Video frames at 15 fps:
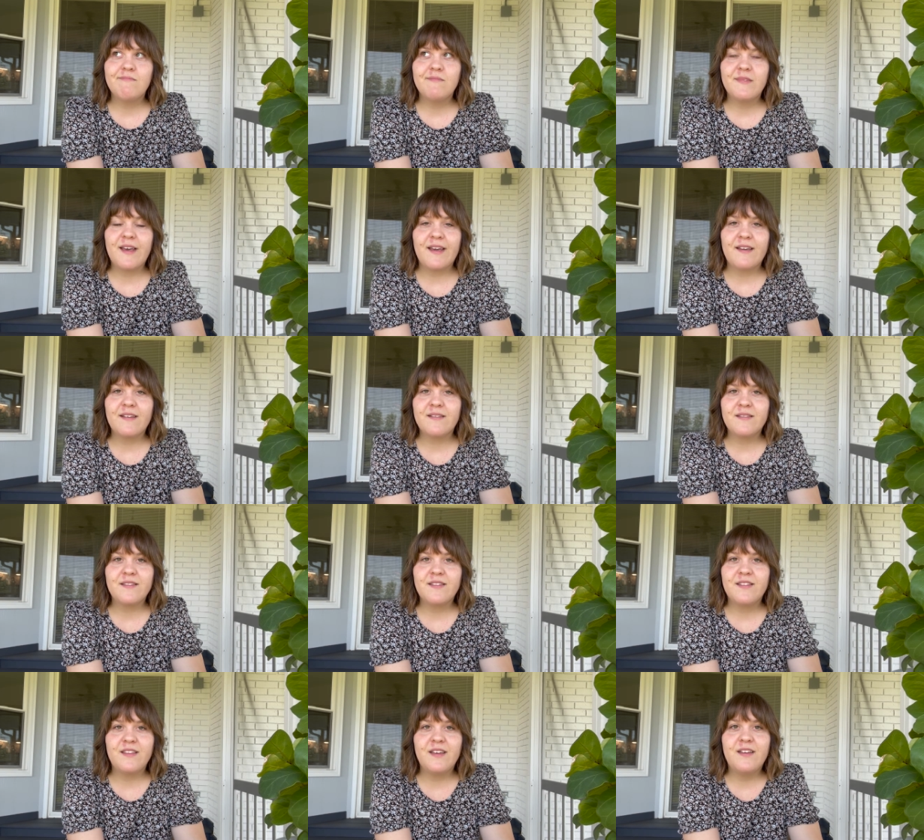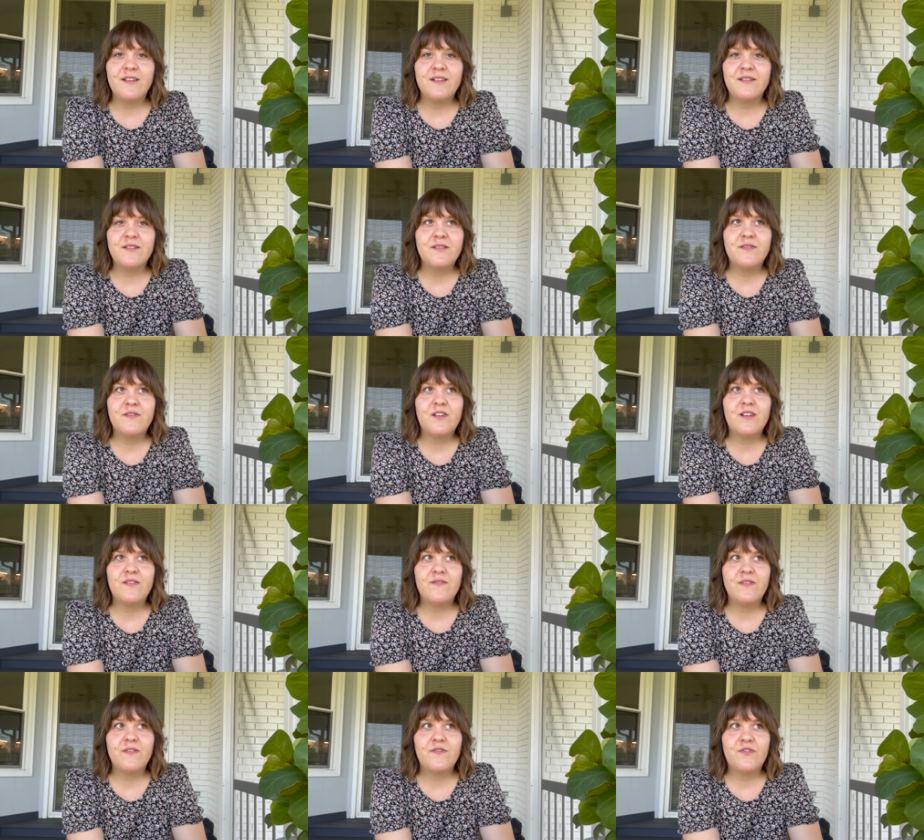like the
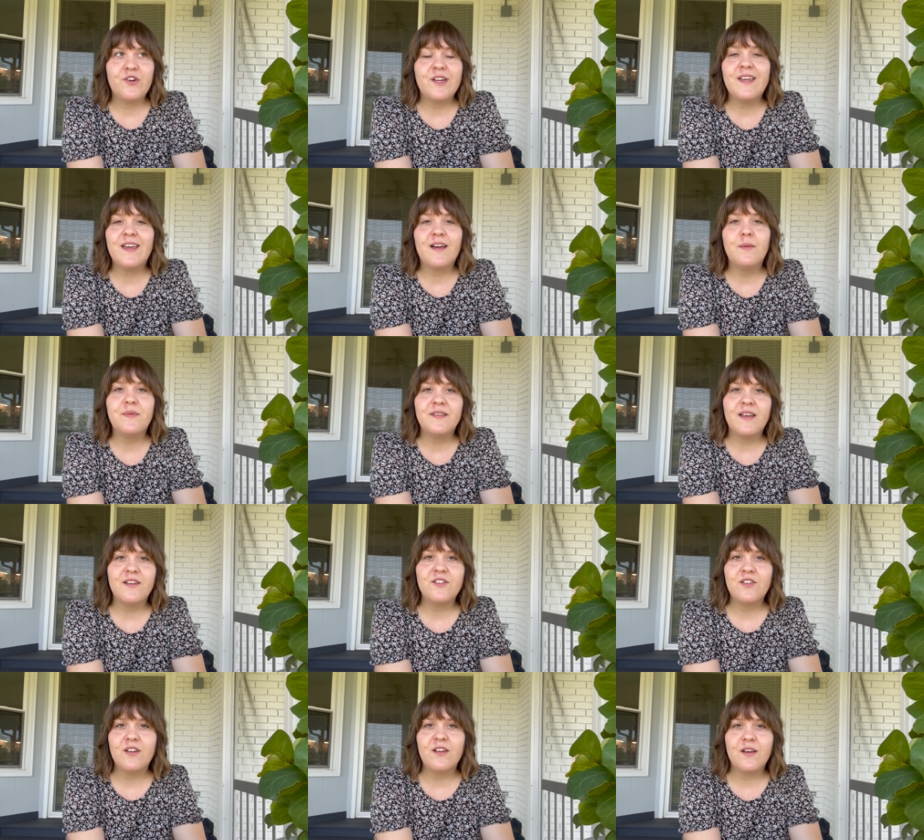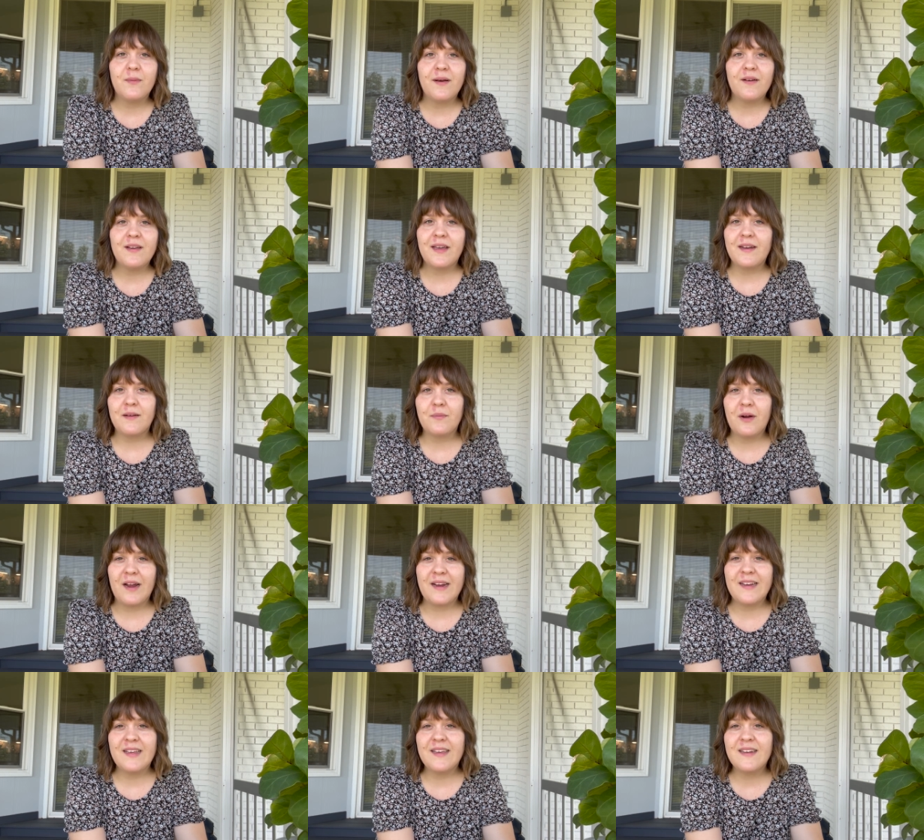freaking obsession about getting
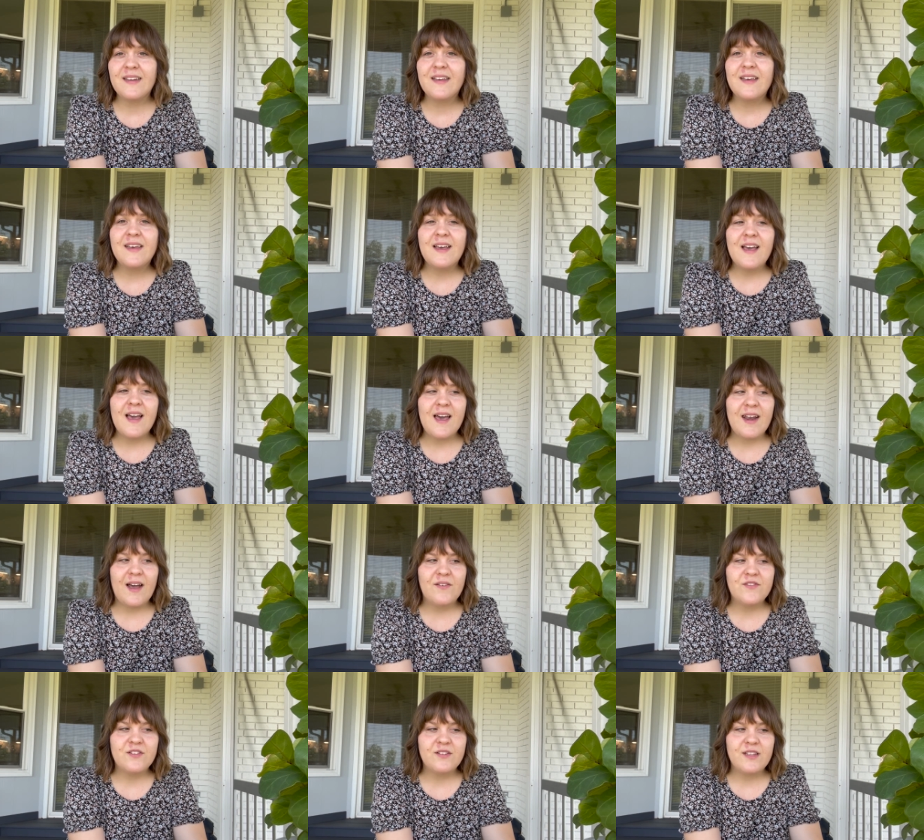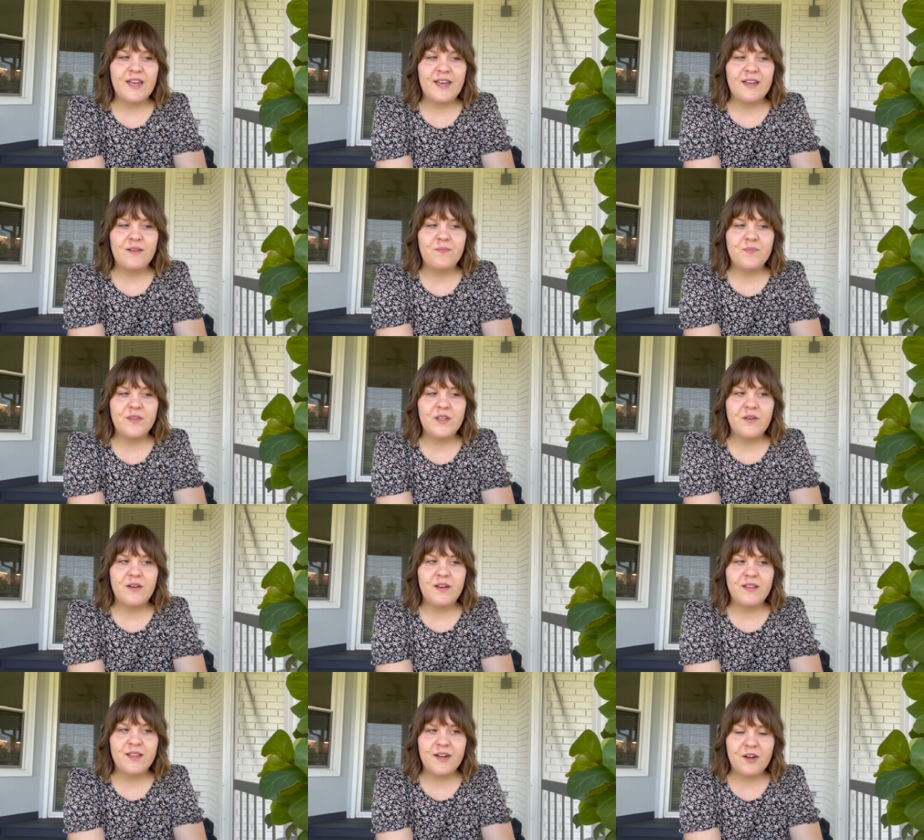pregnant. And after like
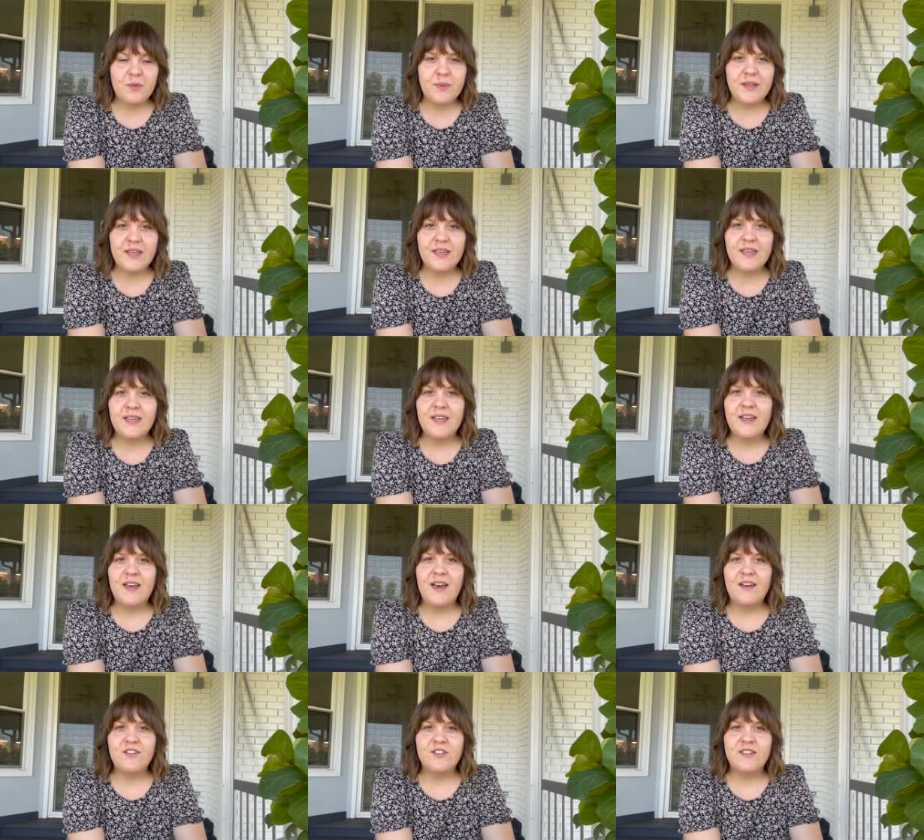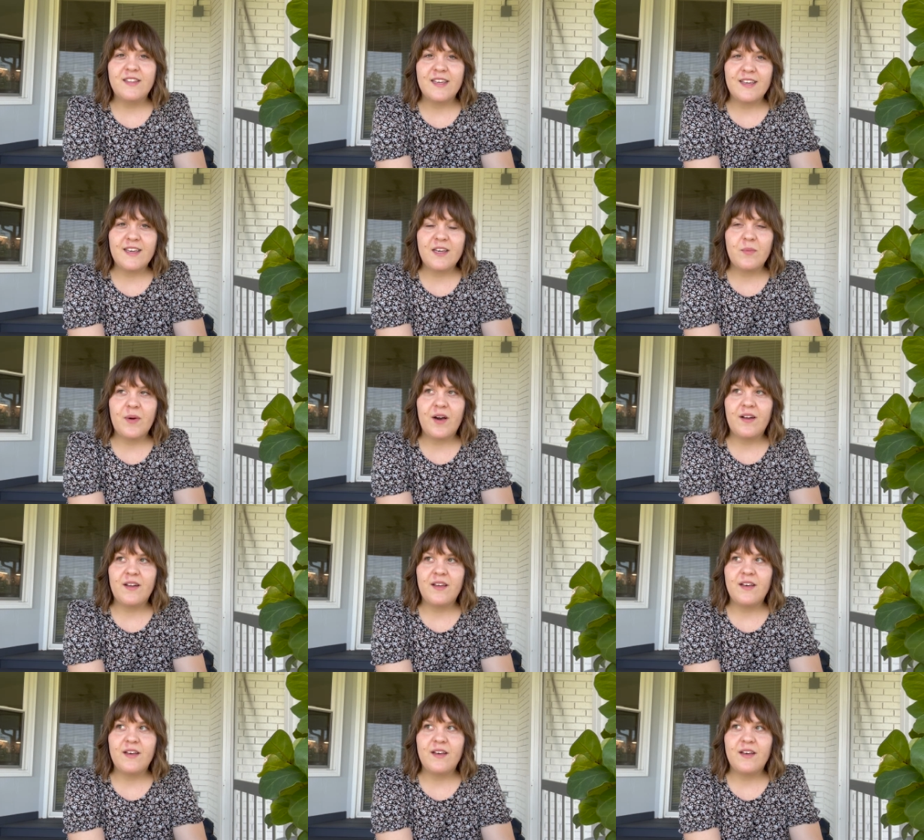going to therapy and just thinking about it